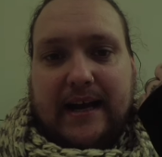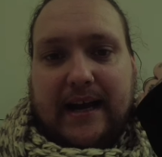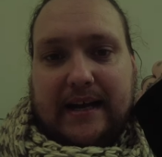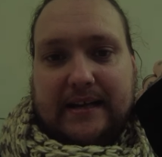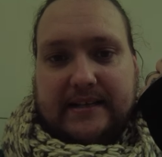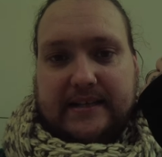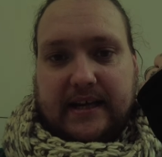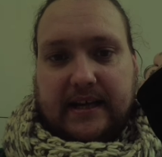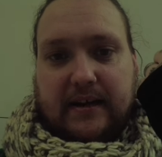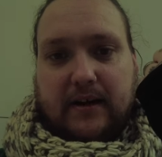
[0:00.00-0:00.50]

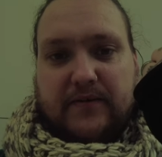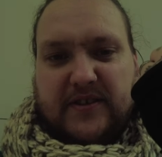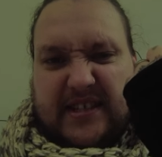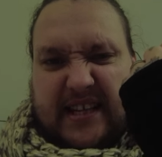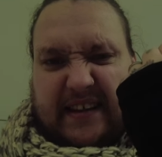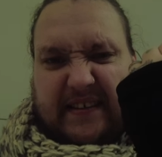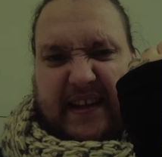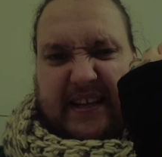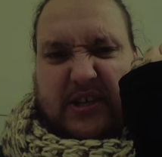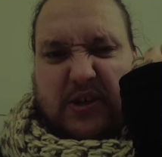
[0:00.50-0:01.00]
And
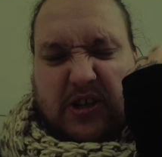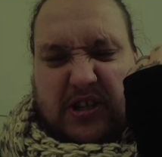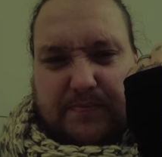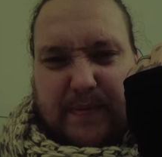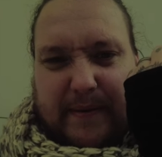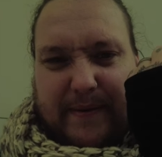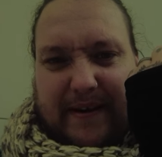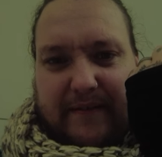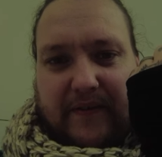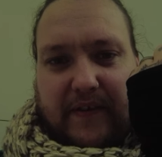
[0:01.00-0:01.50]
obviously these cost
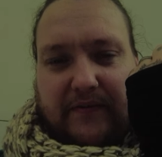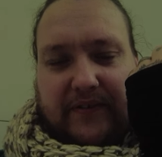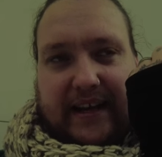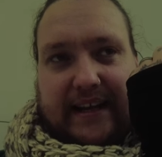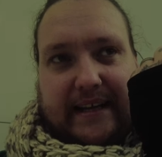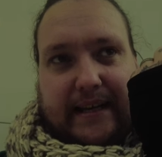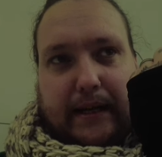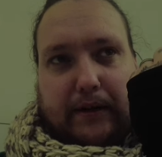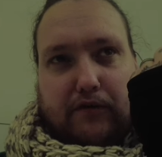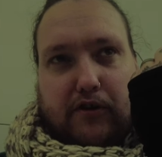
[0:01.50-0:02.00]
me about
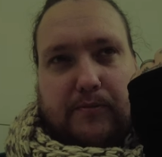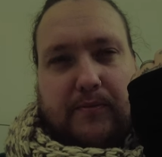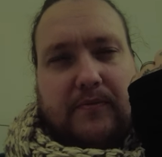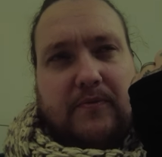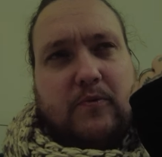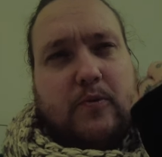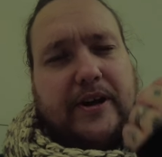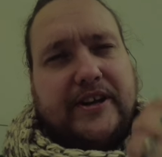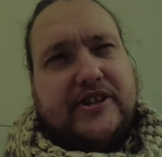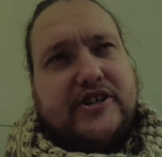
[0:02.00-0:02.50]
15 dirham,
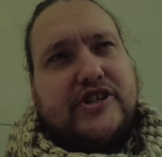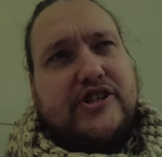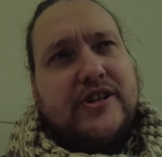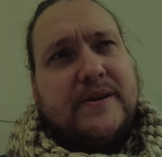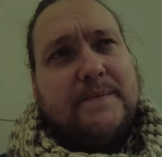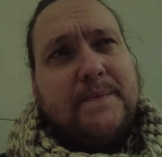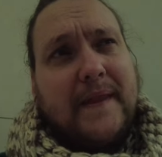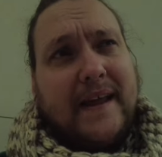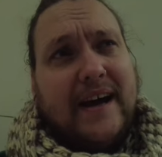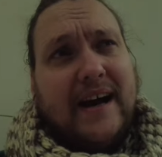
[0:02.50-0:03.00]
which
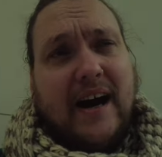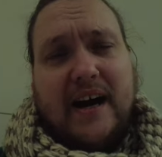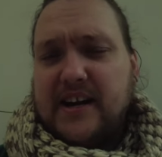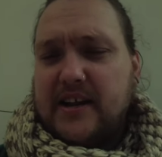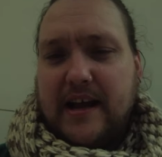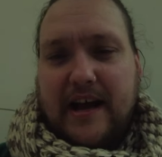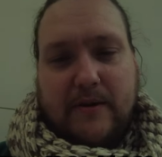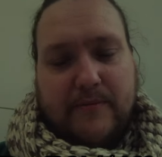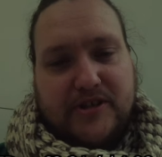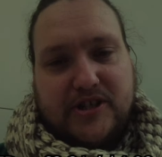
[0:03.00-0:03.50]
I don't
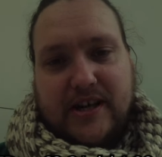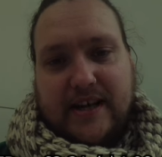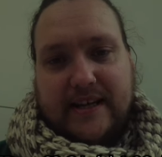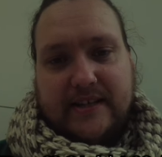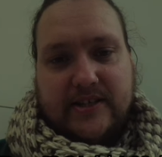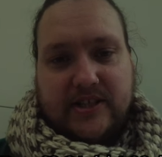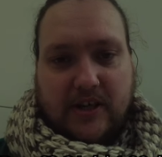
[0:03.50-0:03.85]
know how much that is.